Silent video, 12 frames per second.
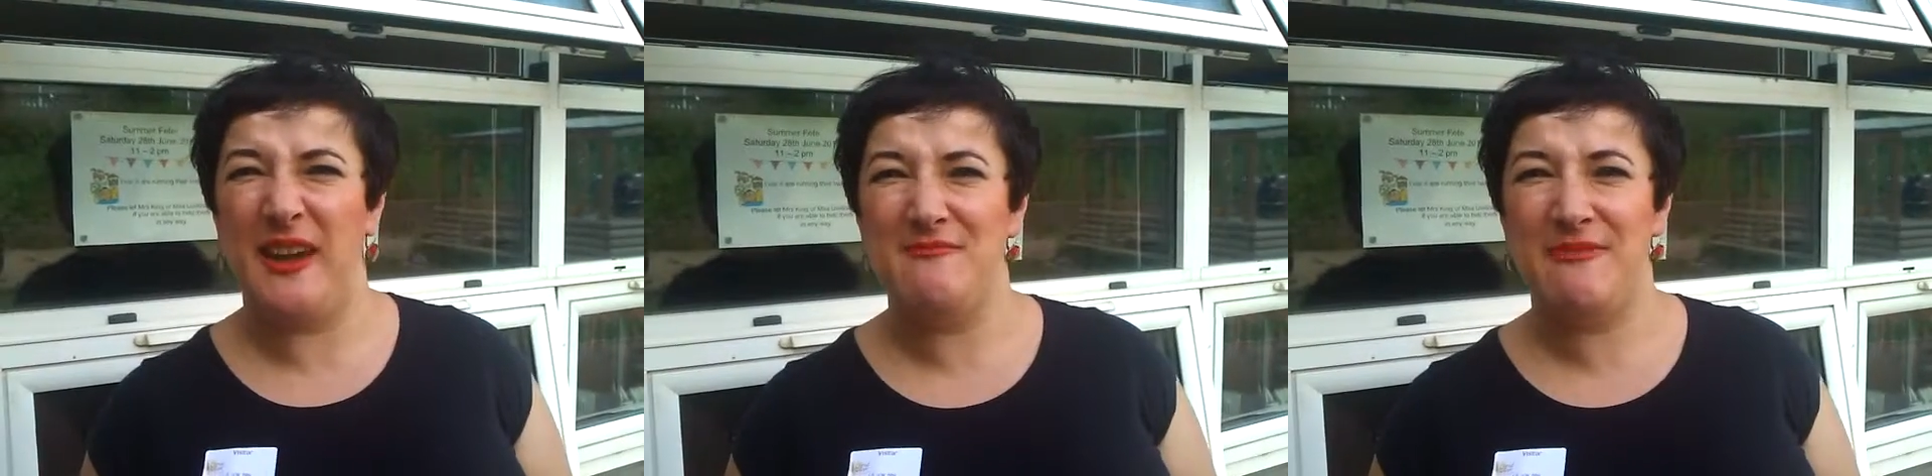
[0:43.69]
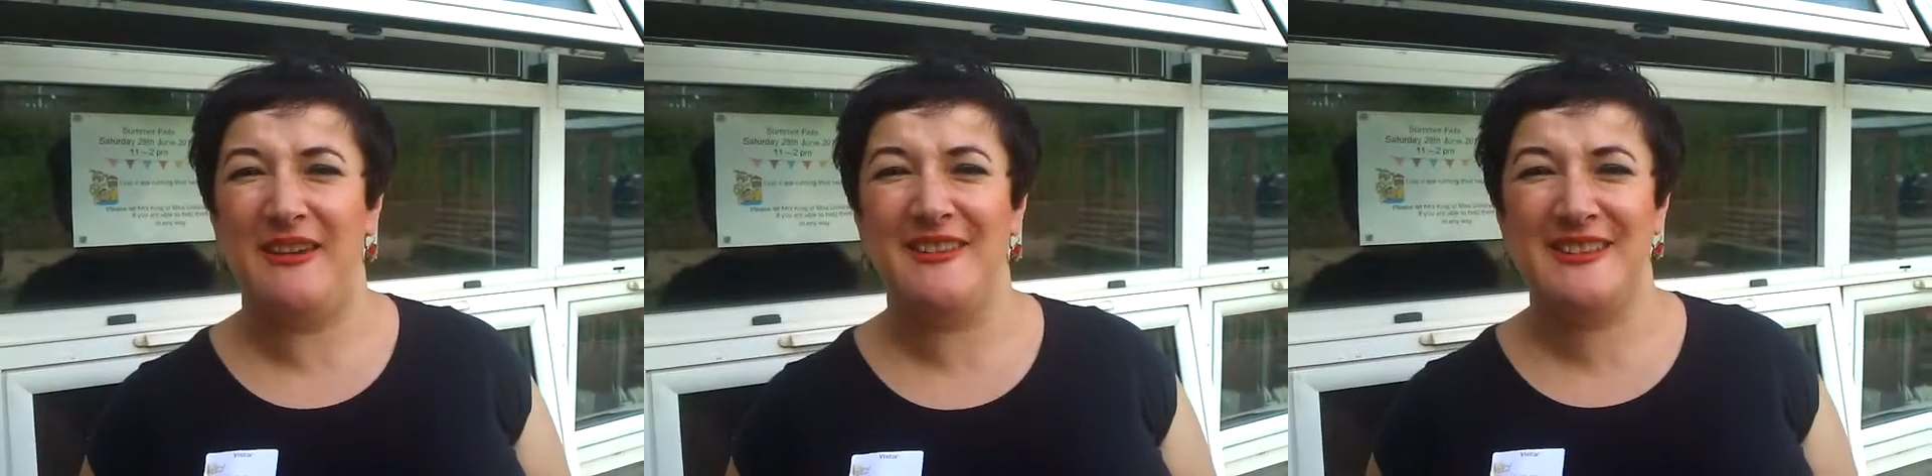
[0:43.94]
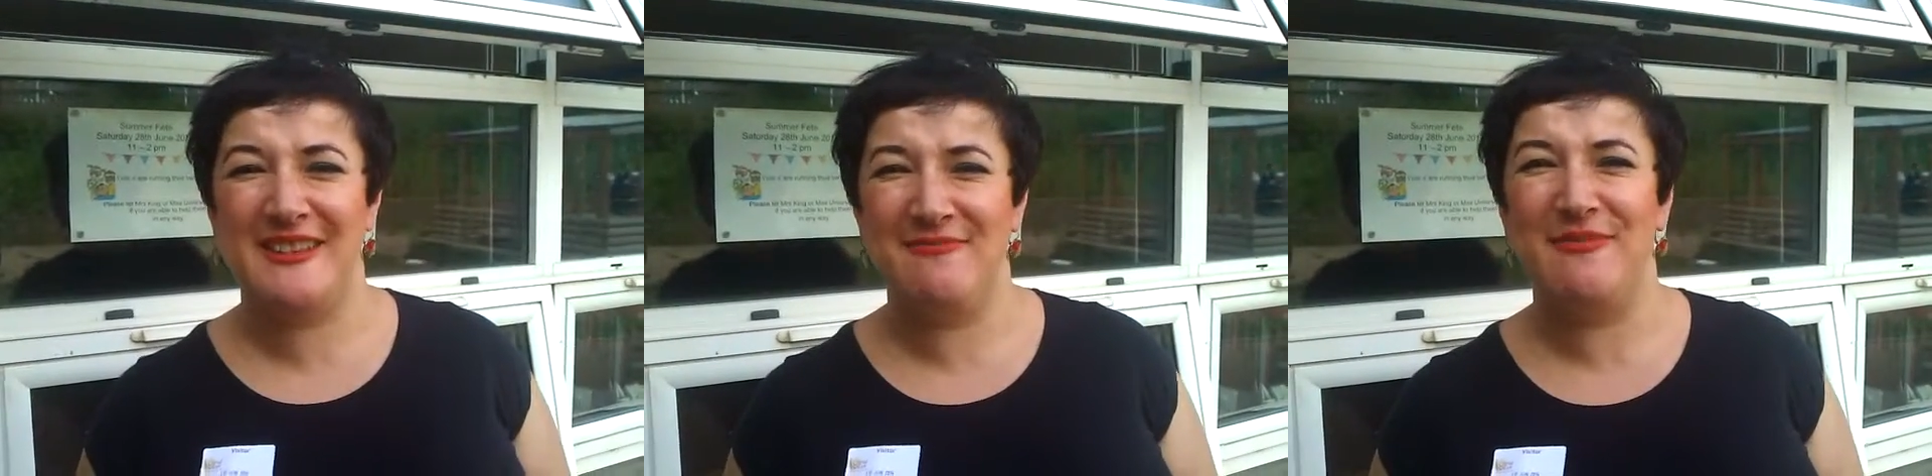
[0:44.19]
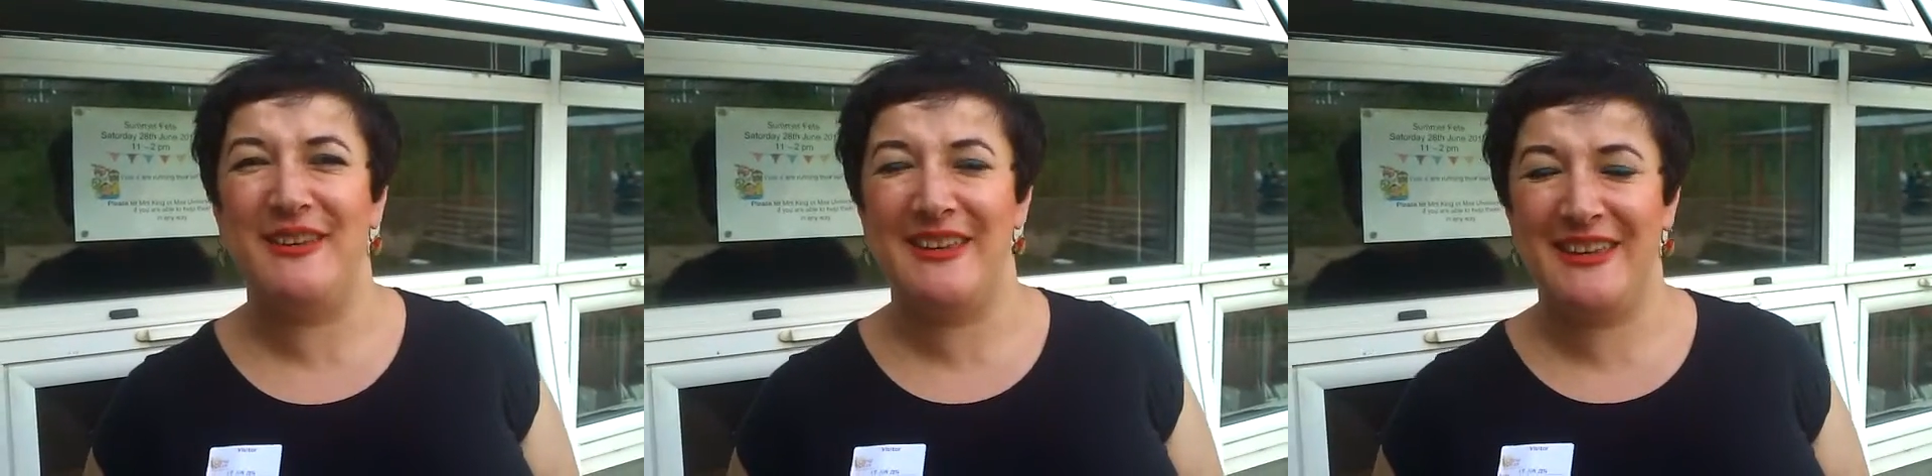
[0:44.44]
embarrassing,
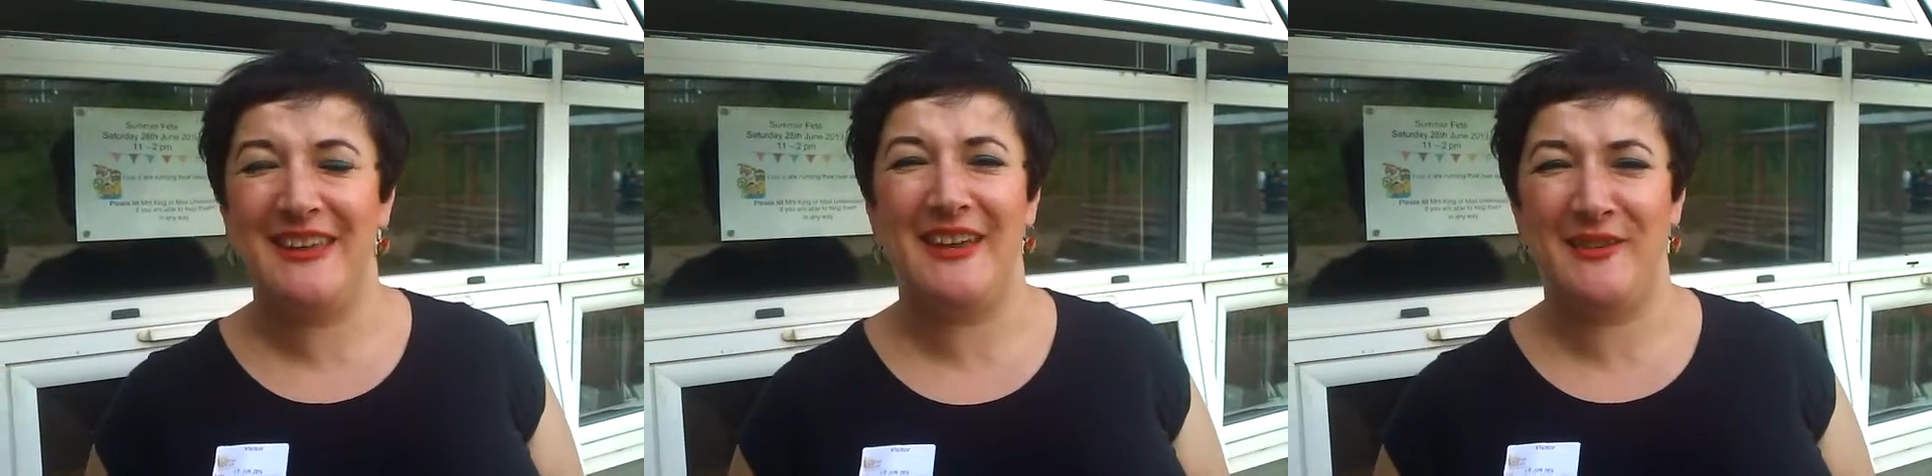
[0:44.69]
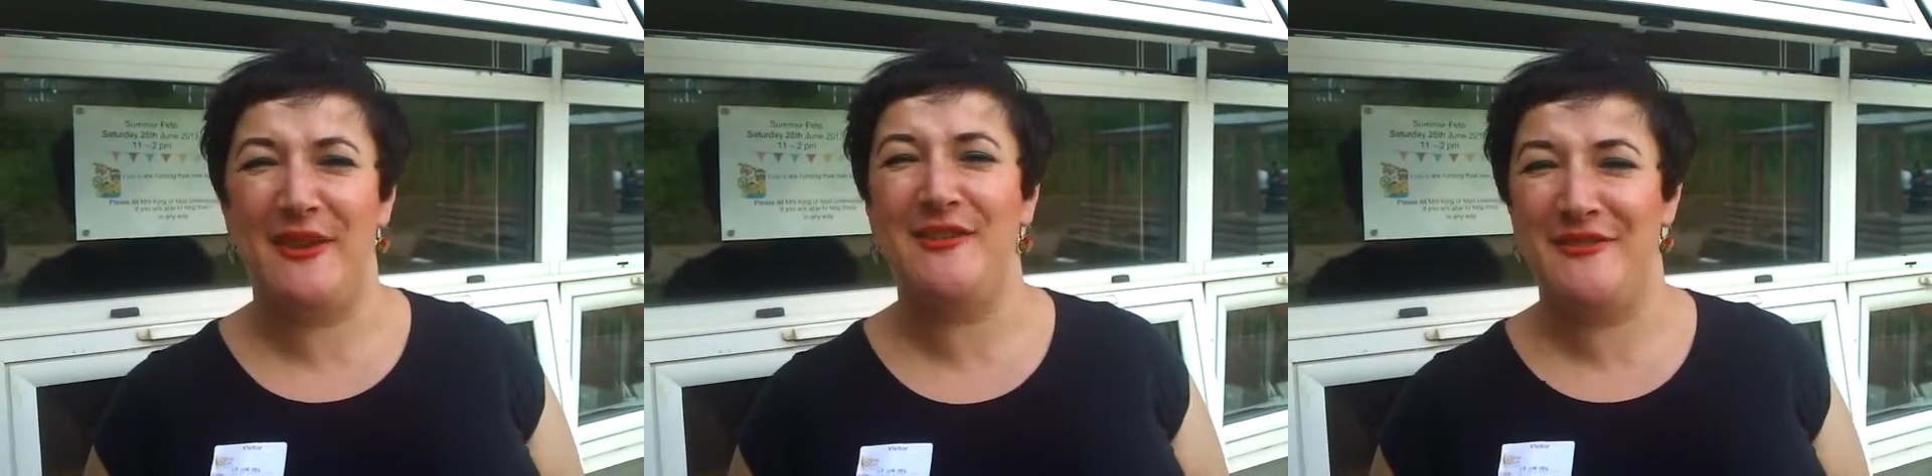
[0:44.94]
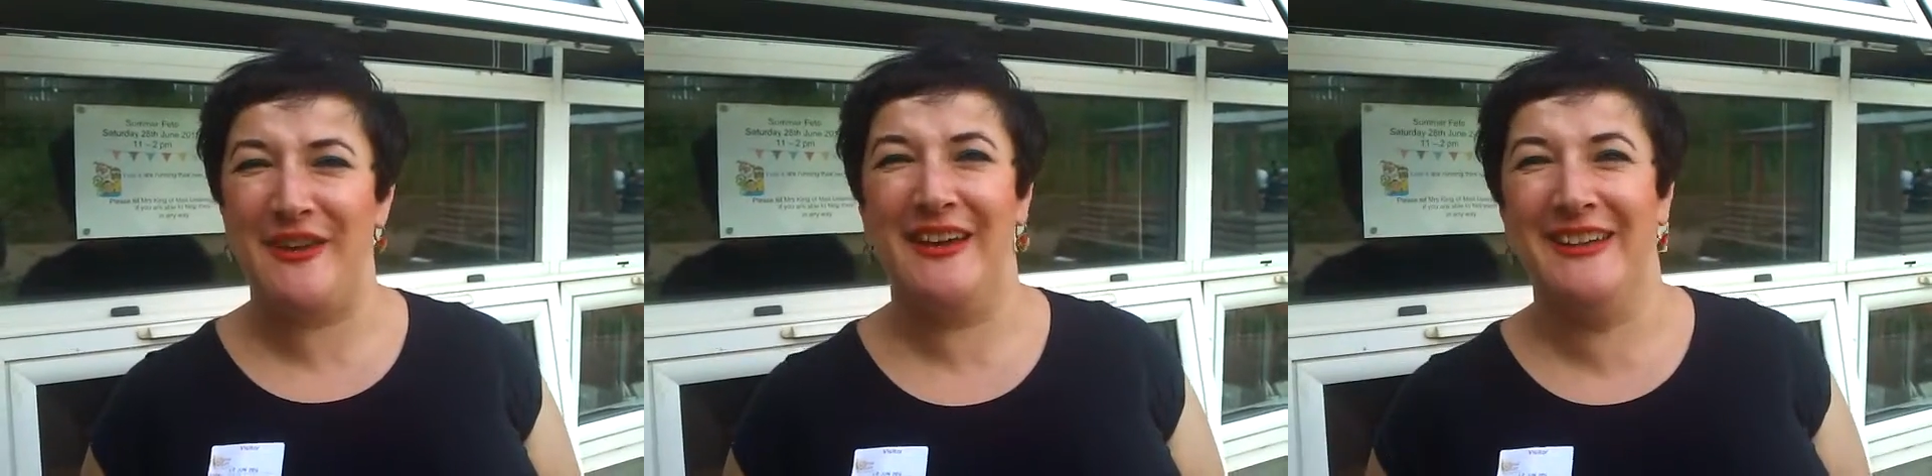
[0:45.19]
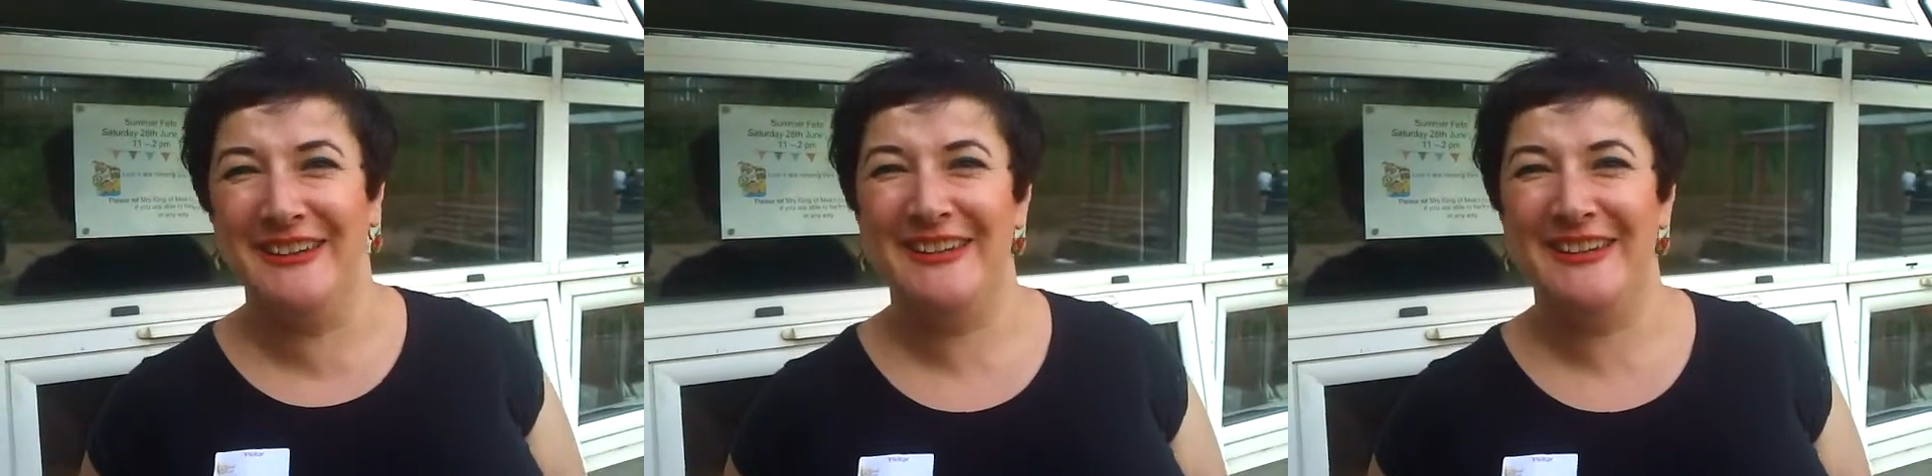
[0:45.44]
but yeah, quite fun.